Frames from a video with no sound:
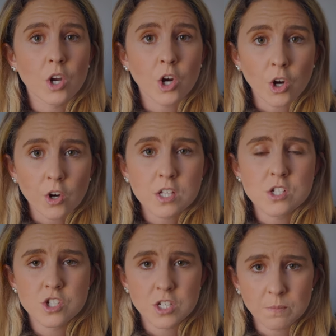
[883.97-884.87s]

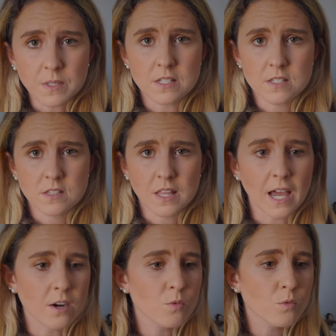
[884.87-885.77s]
current gymnasts
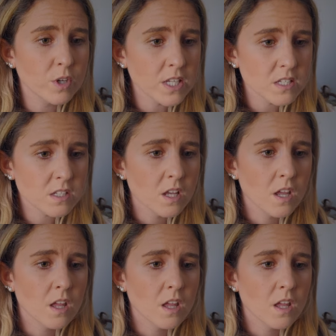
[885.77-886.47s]
that risked